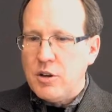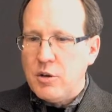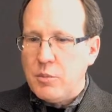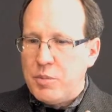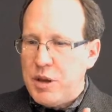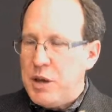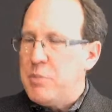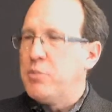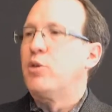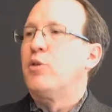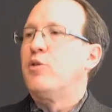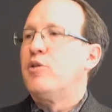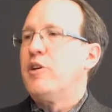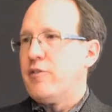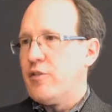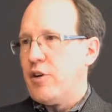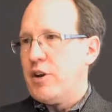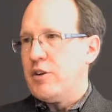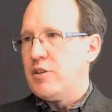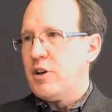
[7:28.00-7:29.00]
People are
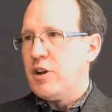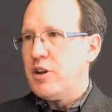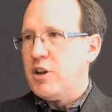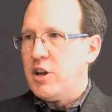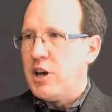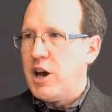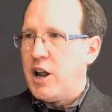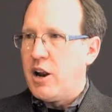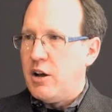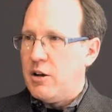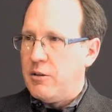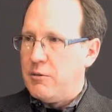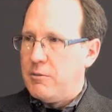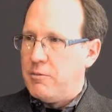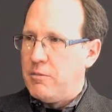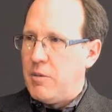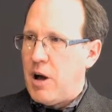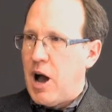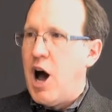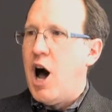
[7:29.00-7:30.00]
different, and you gotta
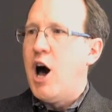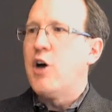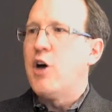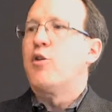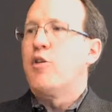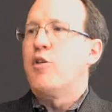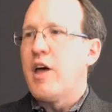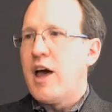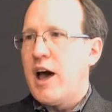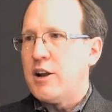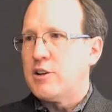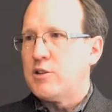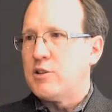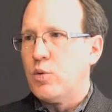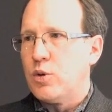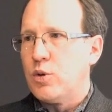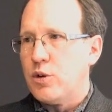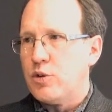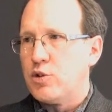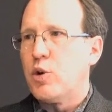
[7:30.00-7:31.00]
honor that
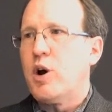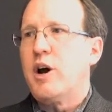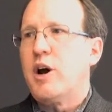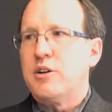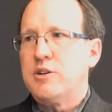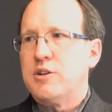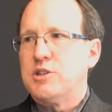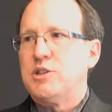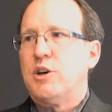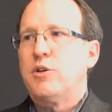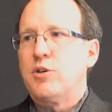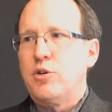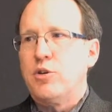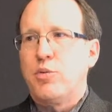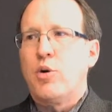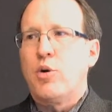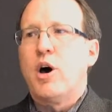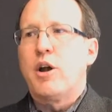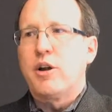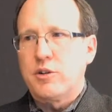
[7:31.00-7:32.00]
when you're trying to sell your
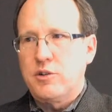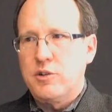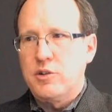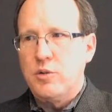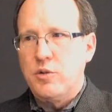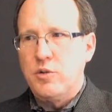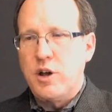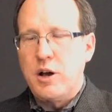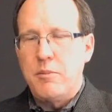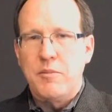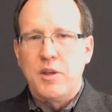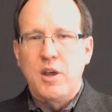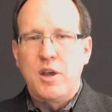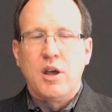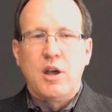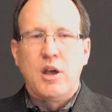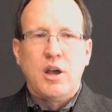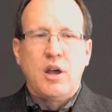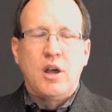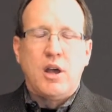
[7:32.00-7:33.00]
product to
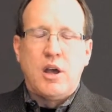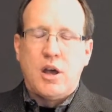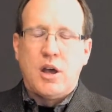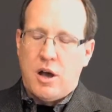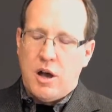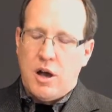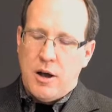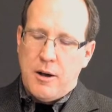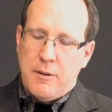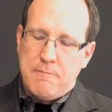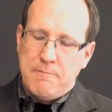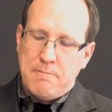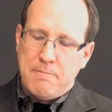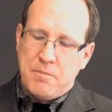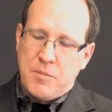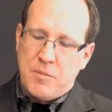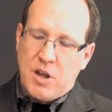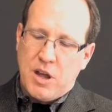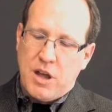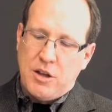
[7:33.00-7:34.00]
them.
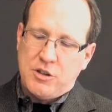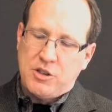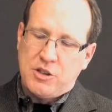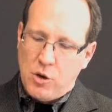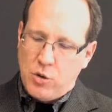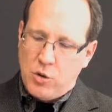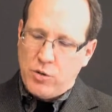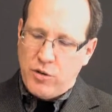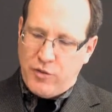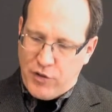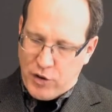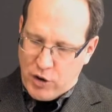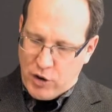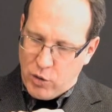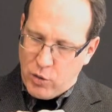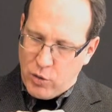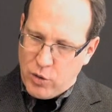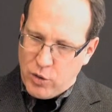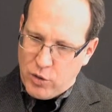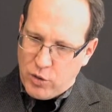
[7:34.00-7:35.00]
And so you figure out
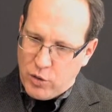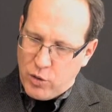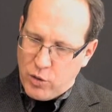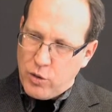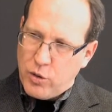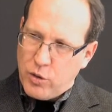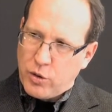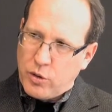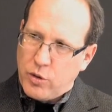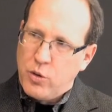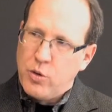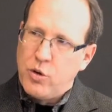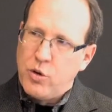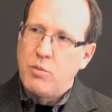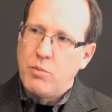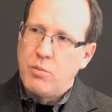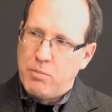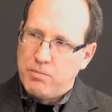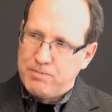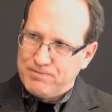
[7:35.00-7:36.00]
who your
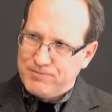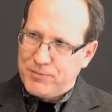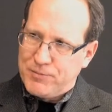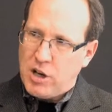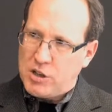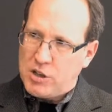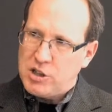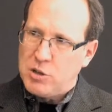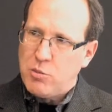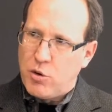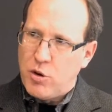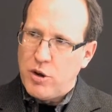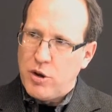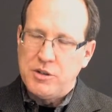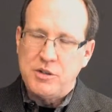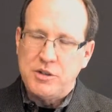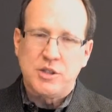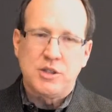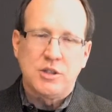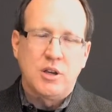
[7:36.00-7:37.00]
customer
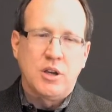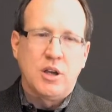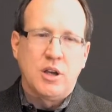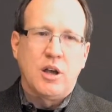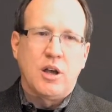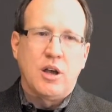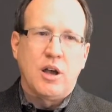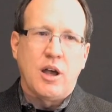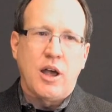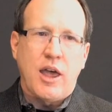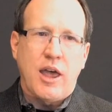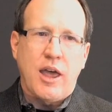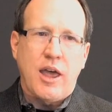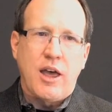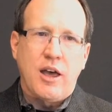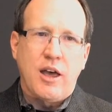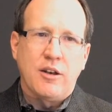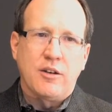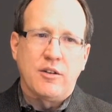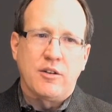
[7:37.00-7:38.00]
is,
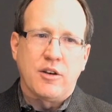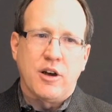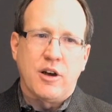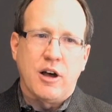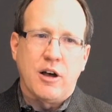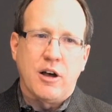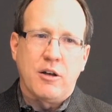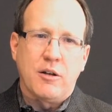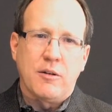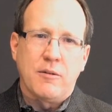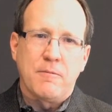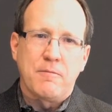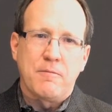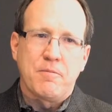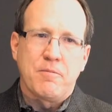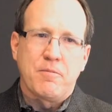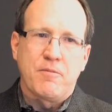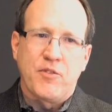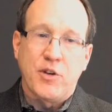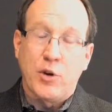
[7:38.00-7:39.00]
and
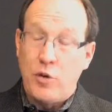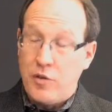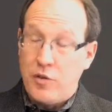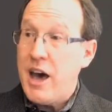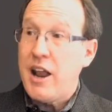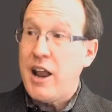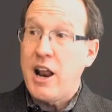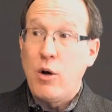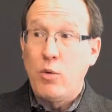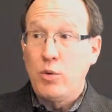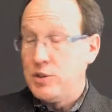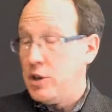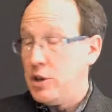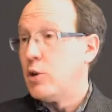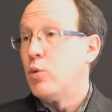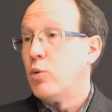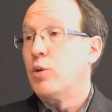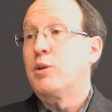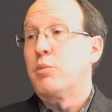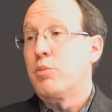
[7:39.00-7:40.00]
figuring that out will tell you
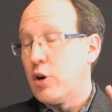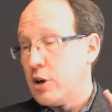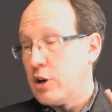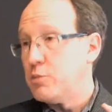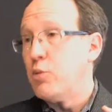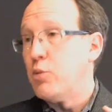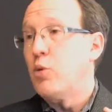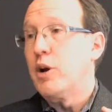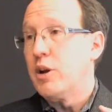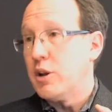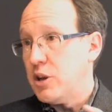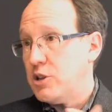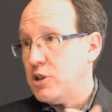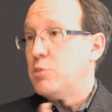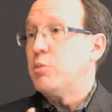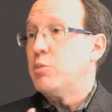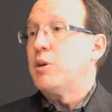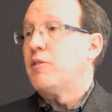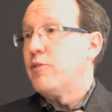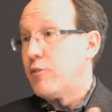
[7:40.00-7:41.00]
what the price point needs to
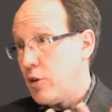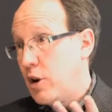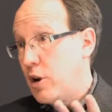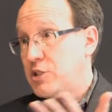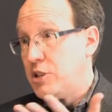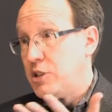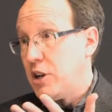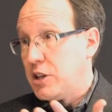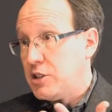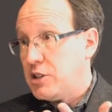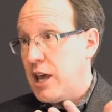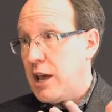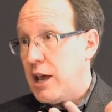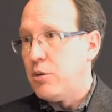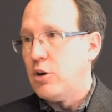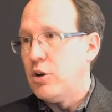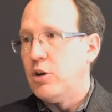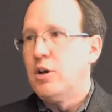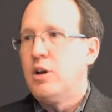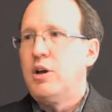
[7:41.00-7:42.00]
be, as an
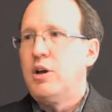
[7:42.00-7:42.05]
example.